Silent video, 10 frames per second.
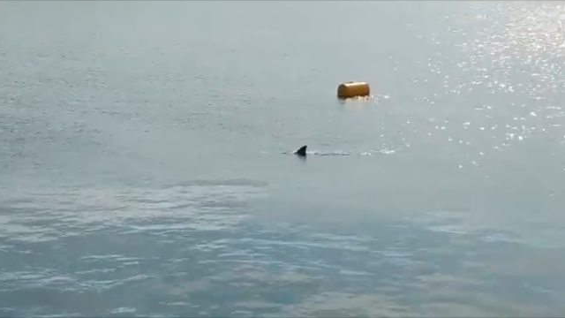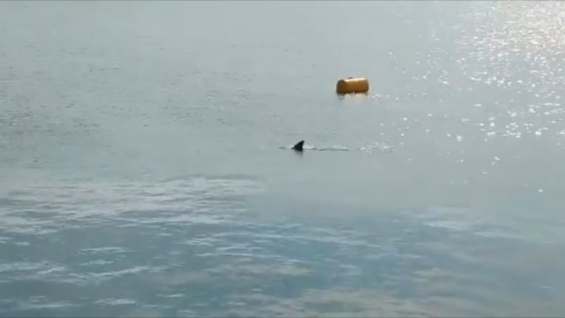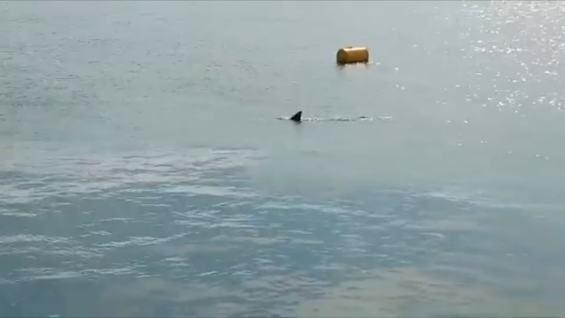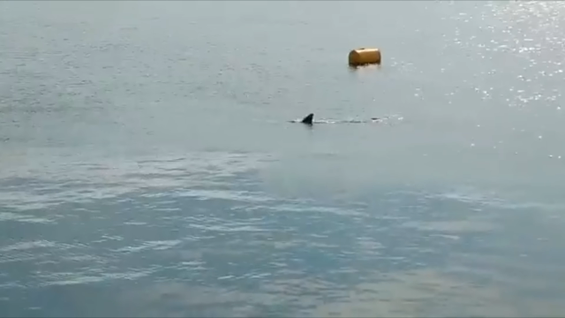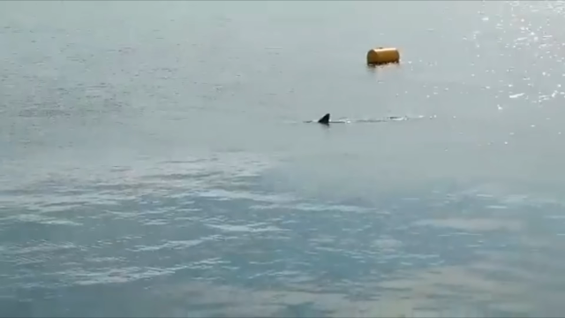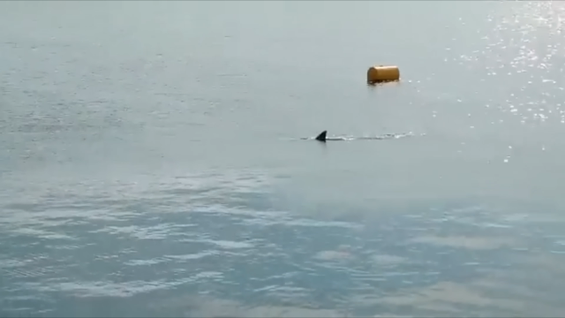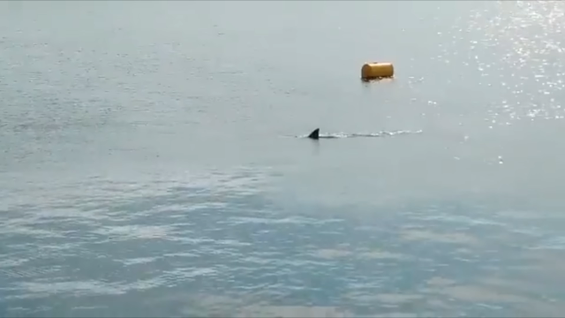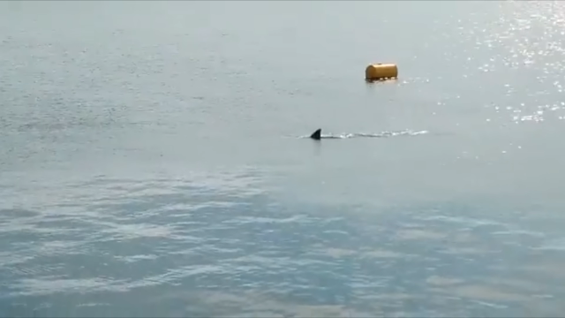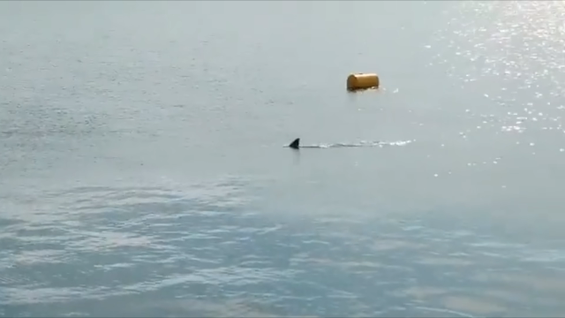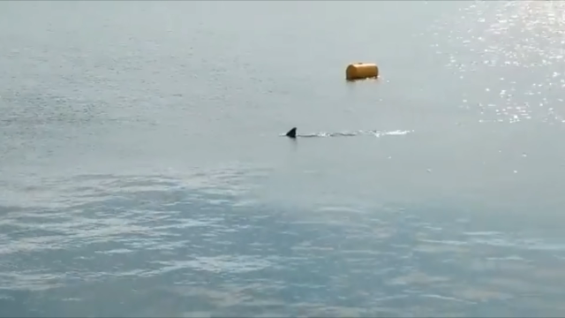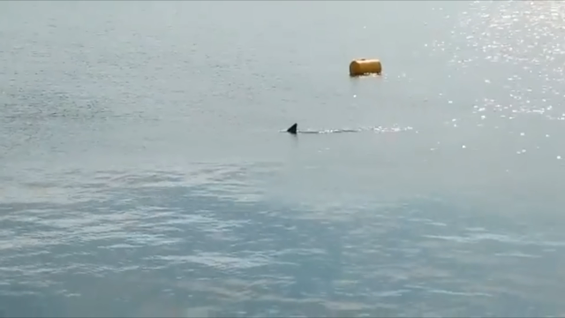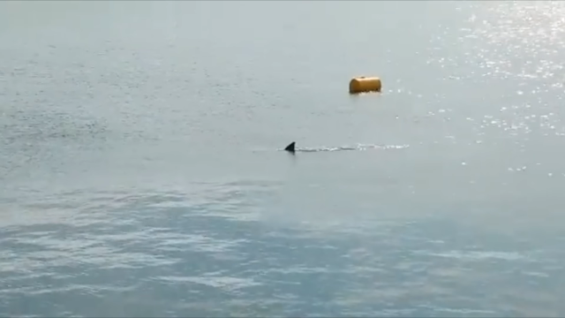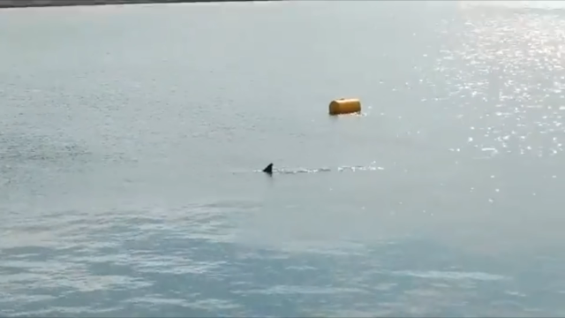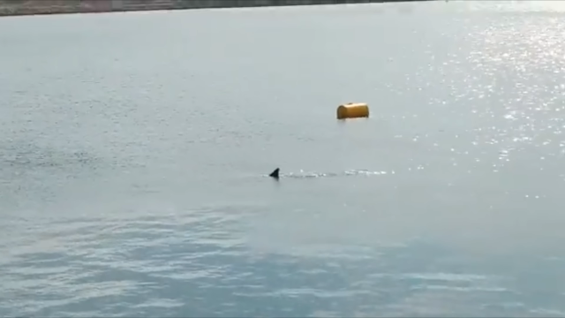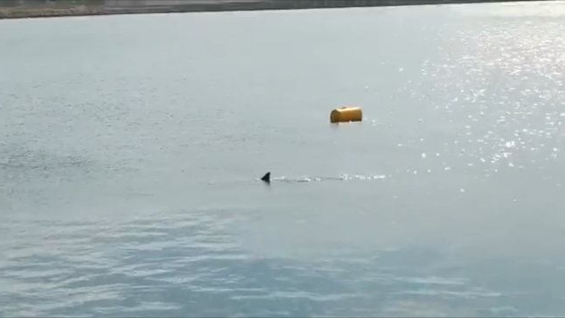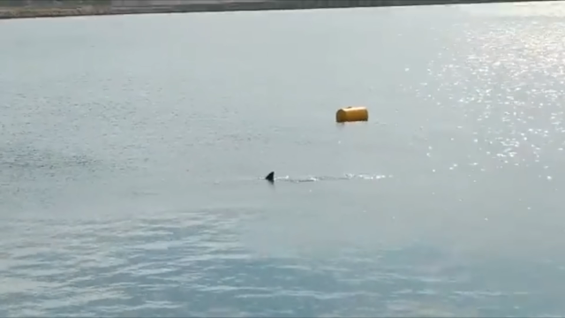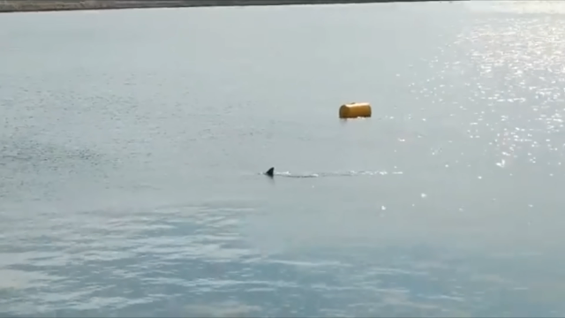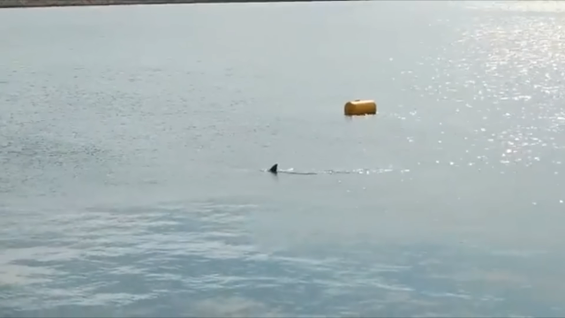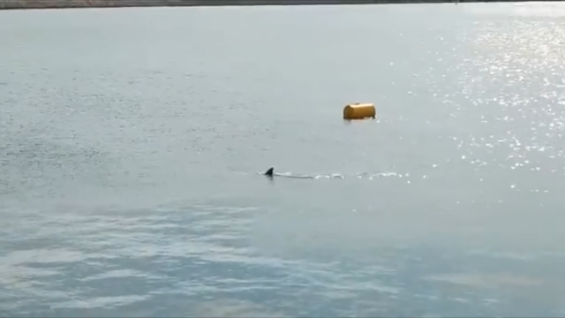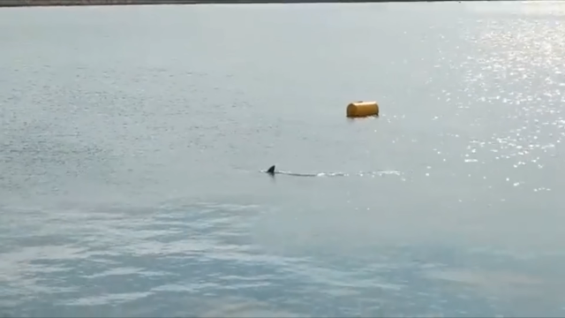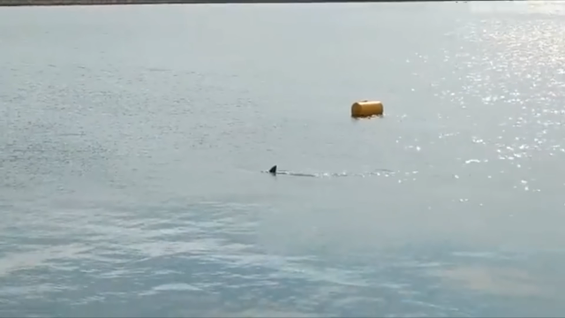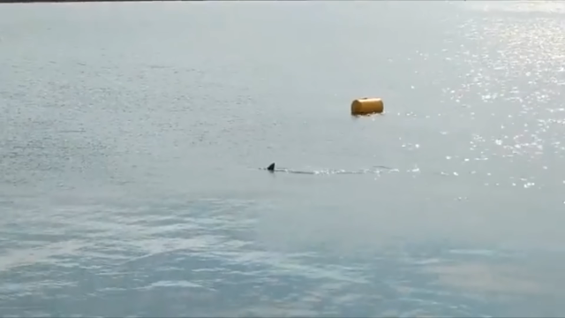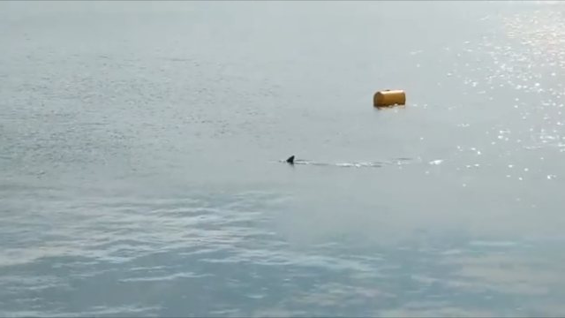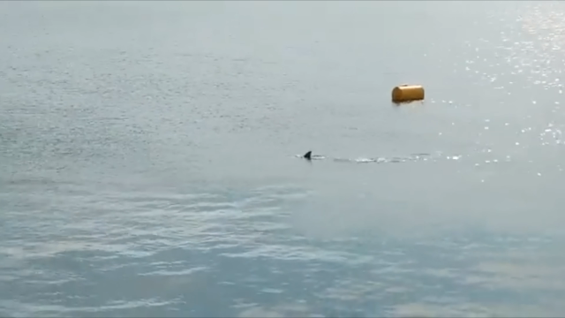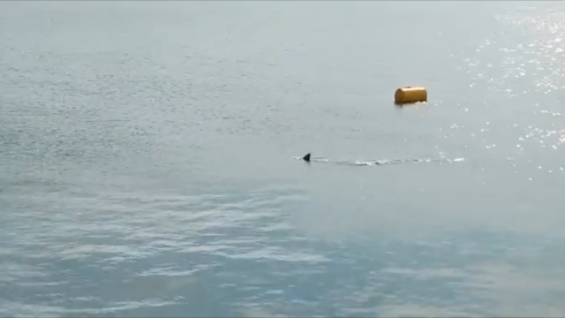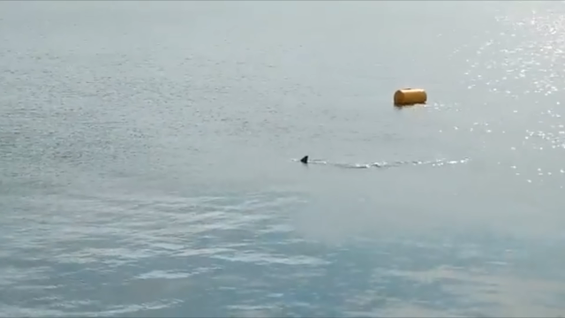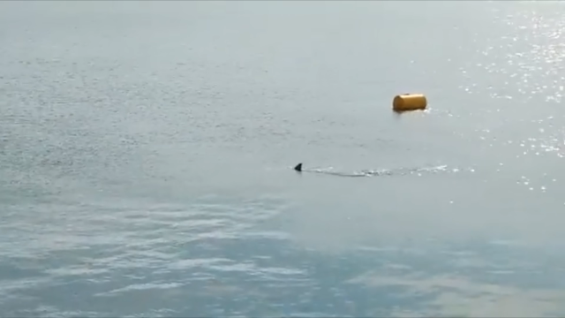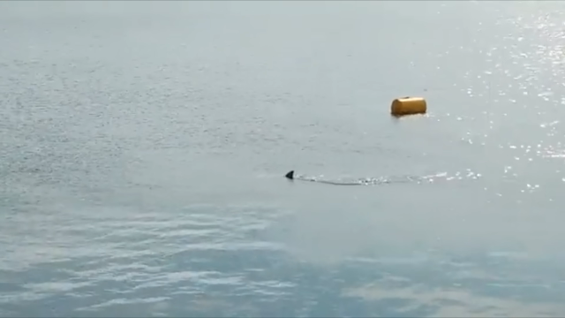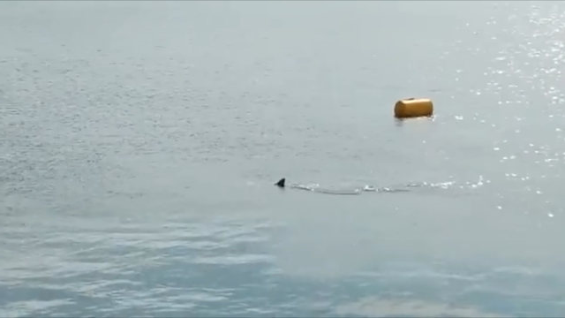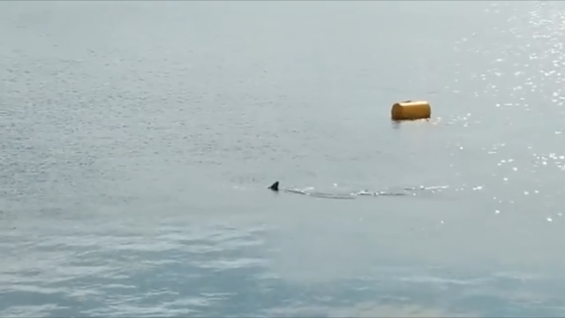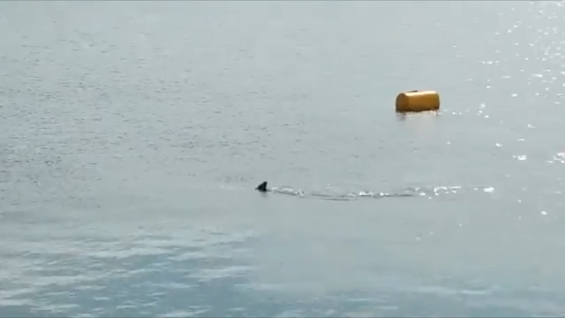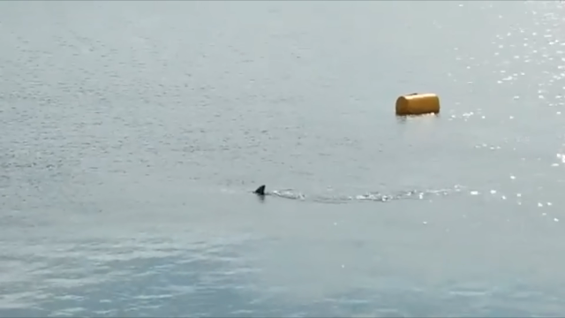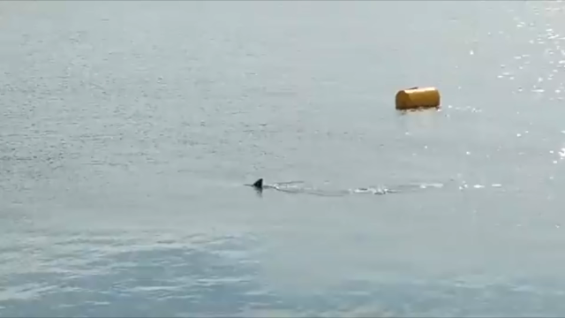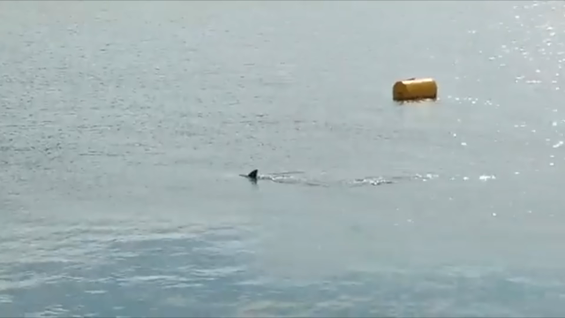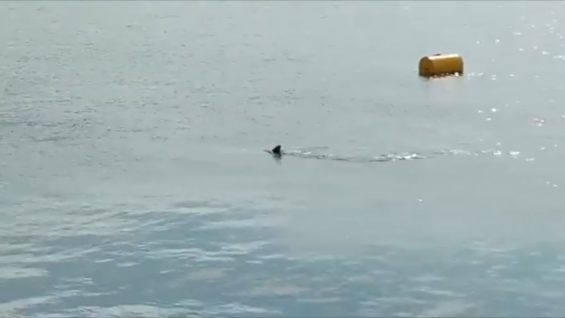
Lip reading: No face is visible, so there are no lips to read.